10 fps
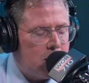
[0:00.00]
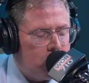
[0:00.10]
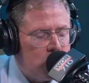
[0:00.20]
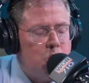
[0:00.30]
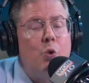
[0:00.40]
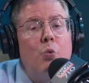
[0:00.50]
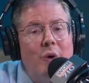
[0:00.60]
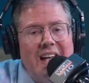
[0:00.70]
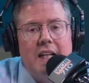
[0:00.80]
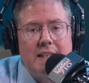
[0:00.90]
commercial
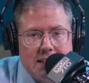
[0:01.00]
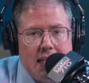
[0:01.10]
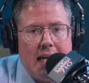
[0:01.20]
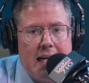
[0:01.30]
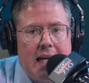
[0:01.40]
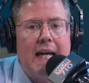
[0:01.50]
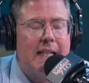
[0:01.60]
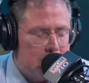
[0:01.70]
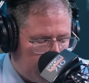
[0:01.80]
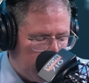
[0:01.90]
real estate
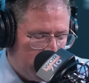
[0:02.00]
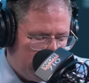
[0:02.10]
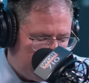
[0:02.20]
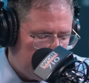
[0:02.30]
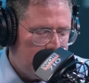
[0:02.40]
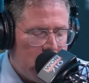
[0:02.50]
experience